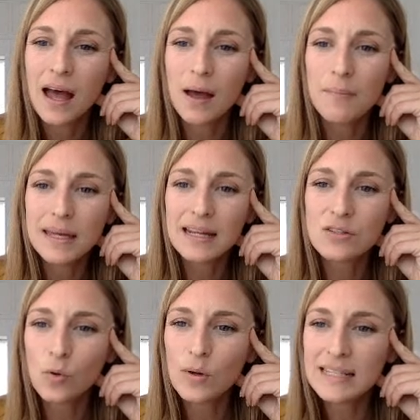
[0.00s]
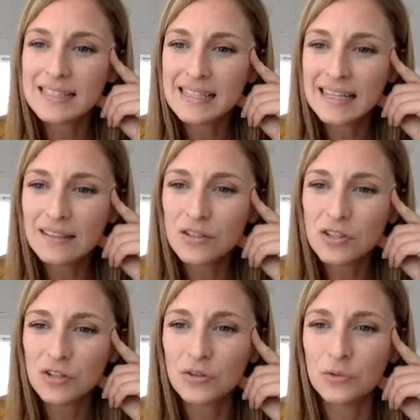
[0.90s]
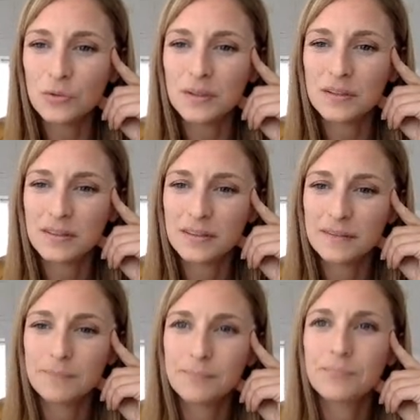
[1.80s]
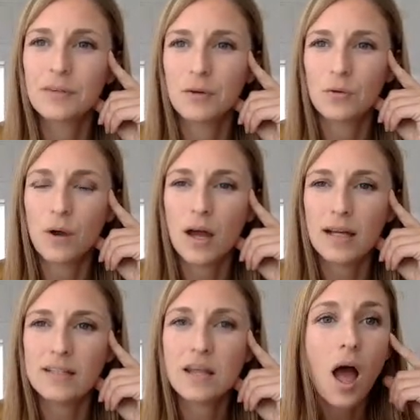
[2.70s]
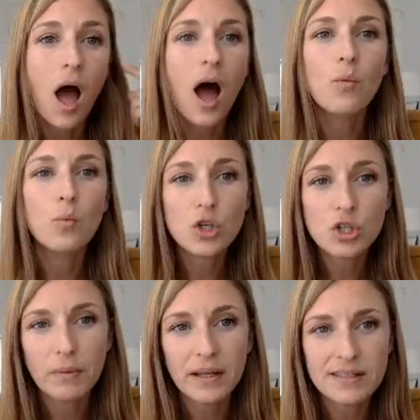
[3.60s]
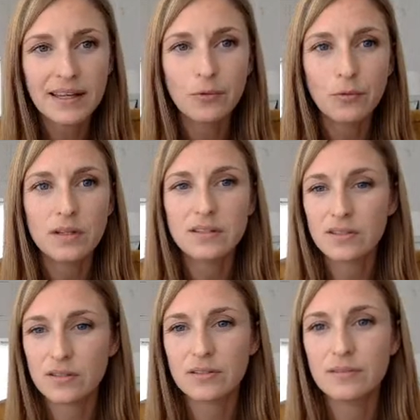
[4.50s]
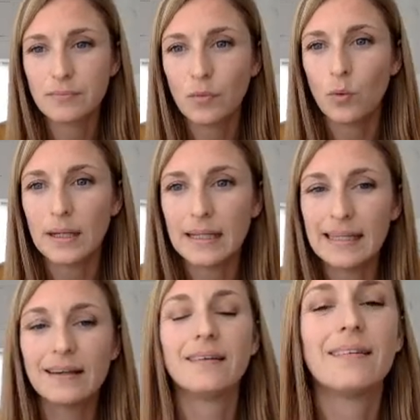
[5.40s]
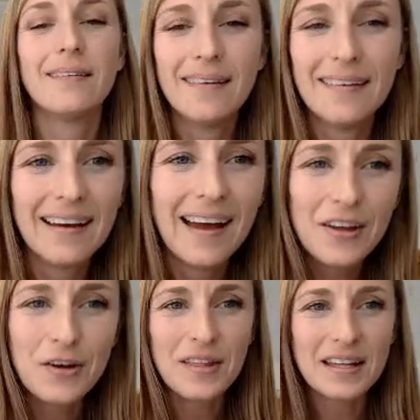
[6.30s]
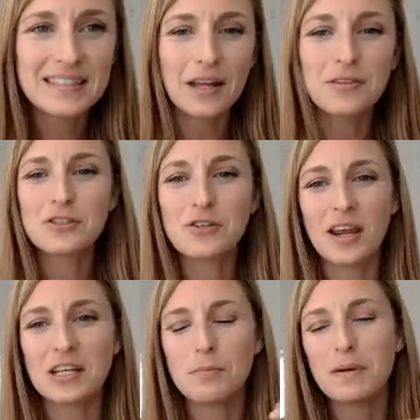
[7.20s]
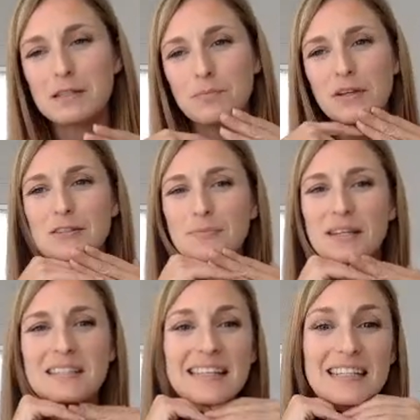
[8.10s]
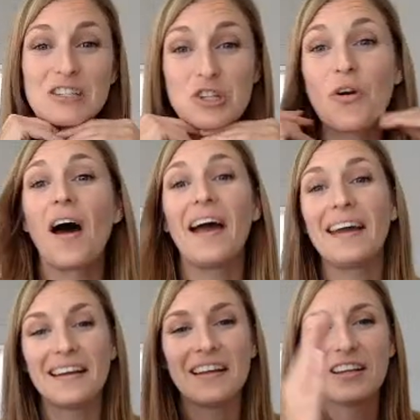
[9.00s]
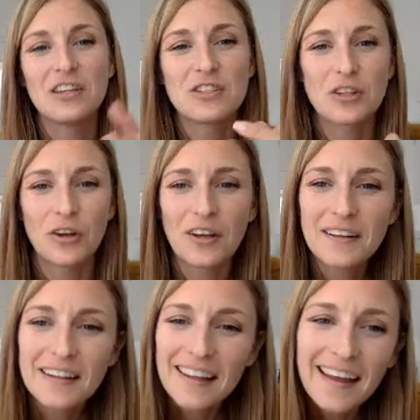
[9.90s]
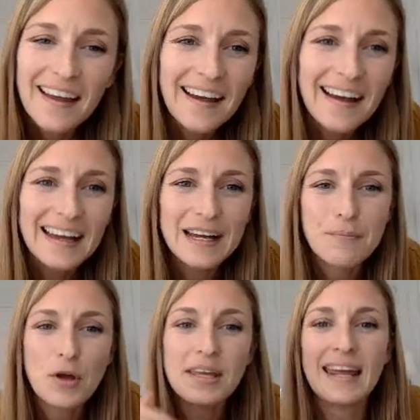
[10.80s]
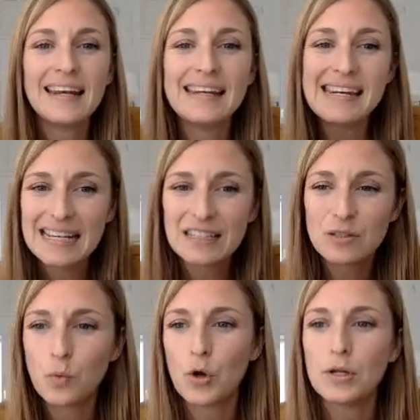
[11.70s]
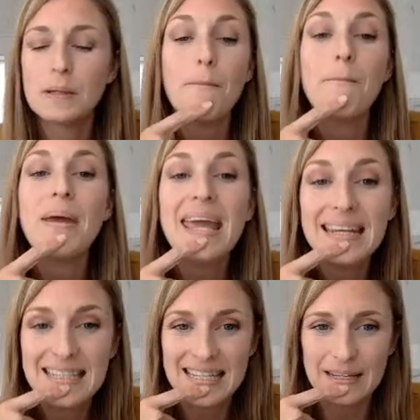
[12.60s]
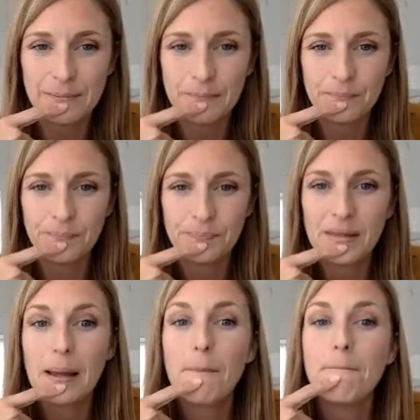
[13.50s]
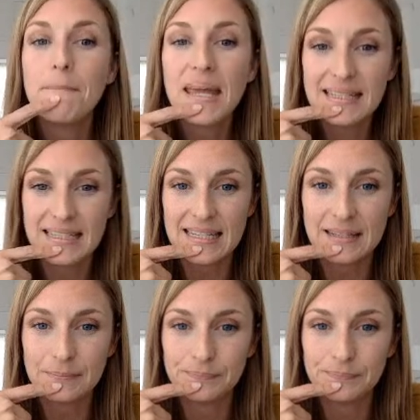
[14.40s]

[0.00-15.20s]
Ahmed has oily skin too. All right. I wish my skin was oily. I know that sounds strange, but it's because my skin is dry. So, okay, next word, petty. Petty.